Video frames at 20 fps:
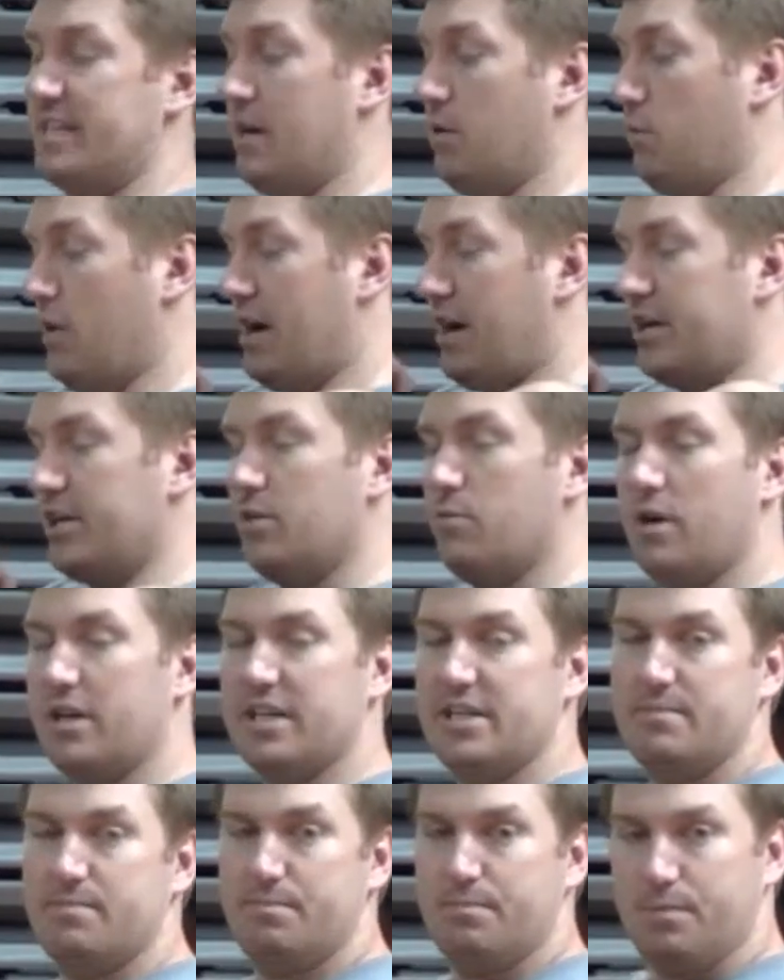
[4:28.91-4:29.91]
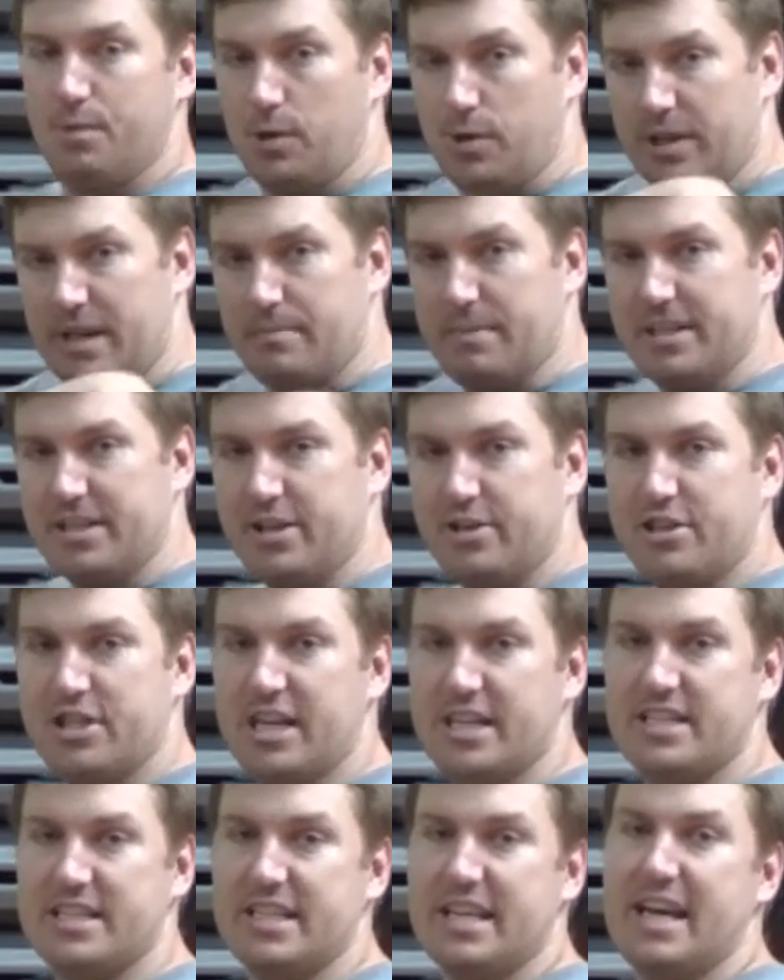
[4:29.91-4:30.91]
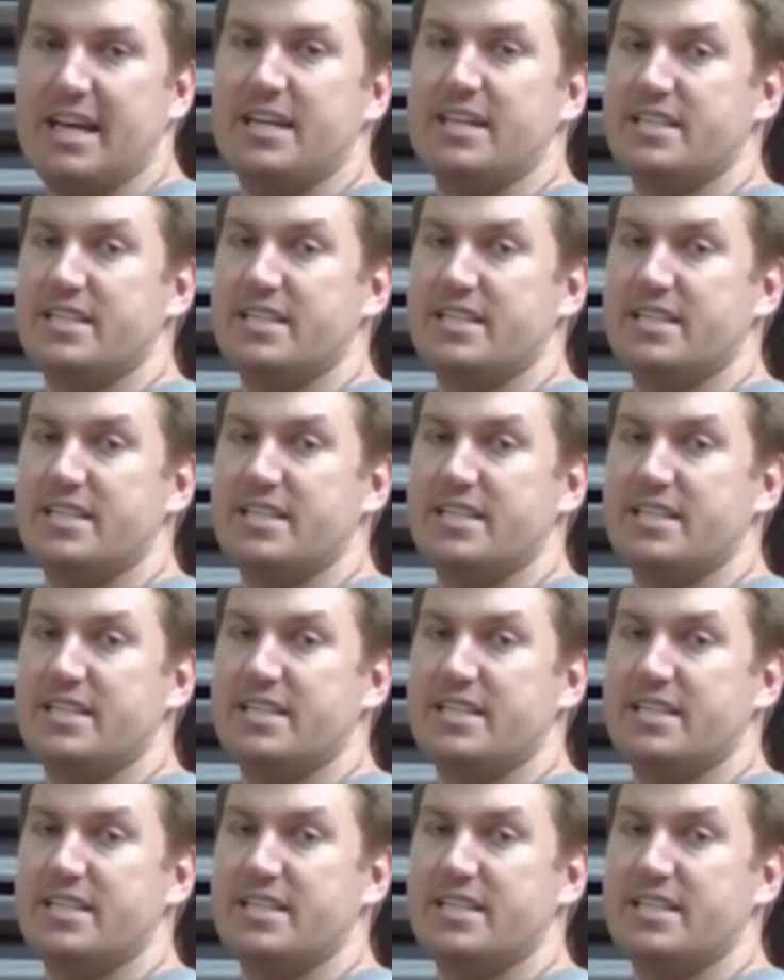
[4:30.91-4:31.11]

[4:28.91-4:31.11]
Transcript: Now, where you want to pull them into your chest, again,